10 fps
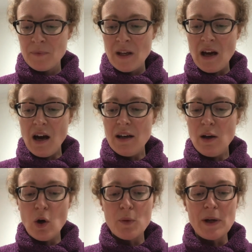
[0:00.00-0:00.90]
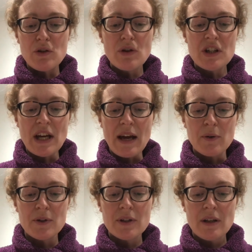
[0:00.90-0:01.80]
Unlock my treasure
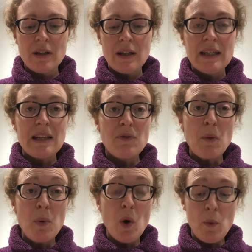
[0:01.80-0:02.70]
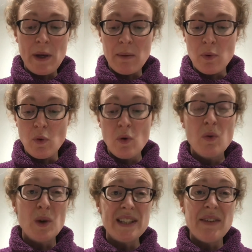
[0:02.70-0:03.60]
house. Give the poor people
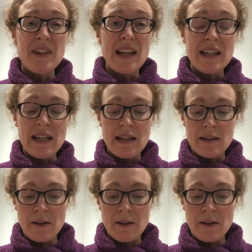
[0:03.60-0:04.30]
whatever they need."